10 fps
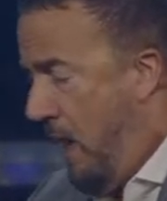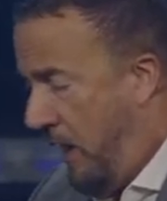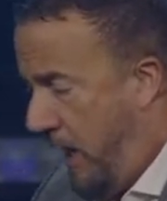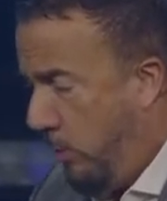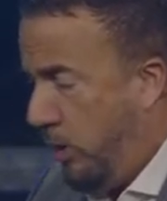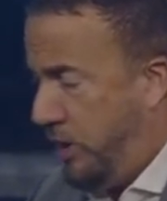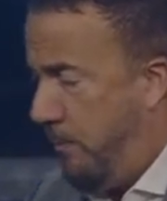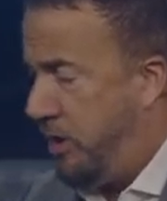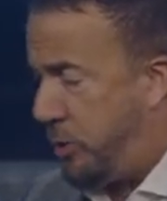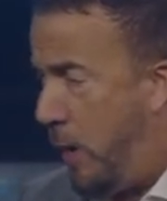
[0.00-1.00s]
and he would
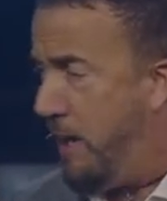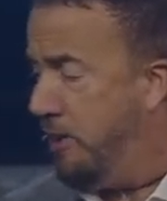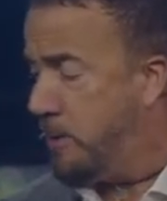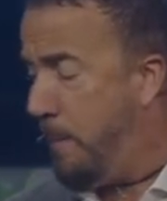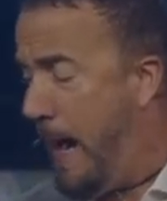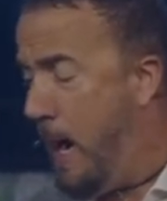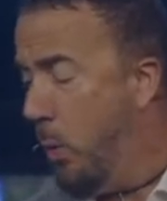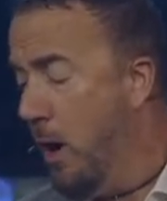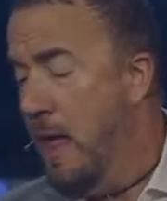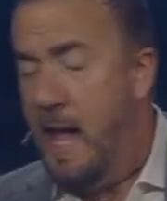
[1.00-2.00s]
demonstrate his
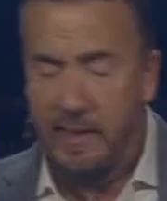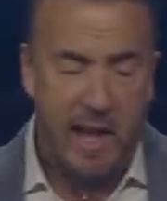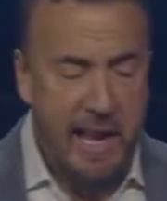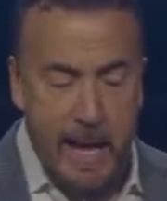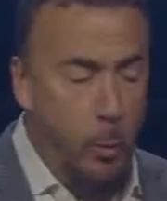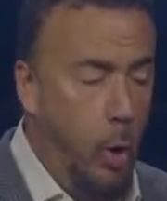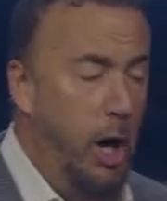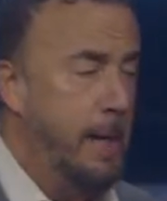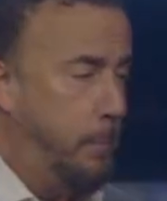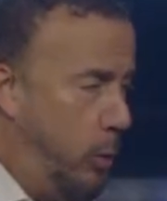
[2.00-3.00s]
power and that he
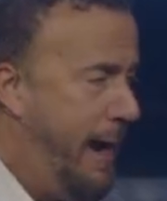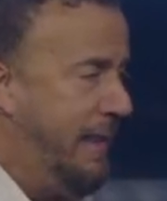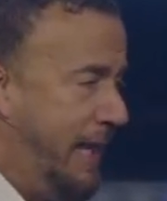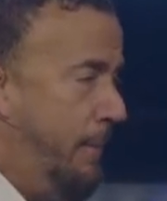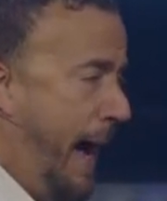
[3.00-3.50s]
would bring them